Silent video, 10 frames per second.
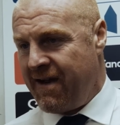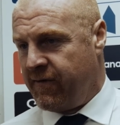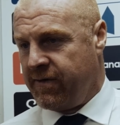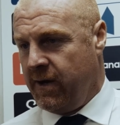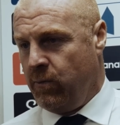
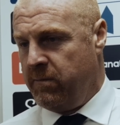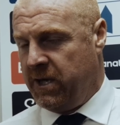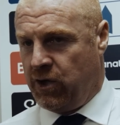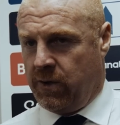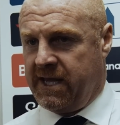everything. We've
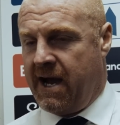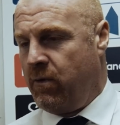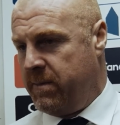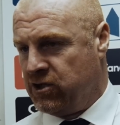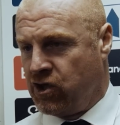been doing that.
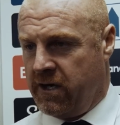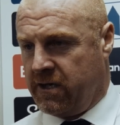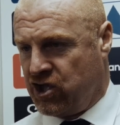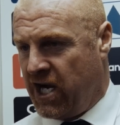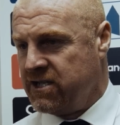We've been trying
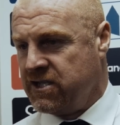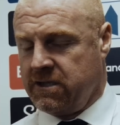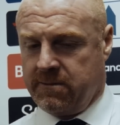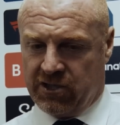to change things.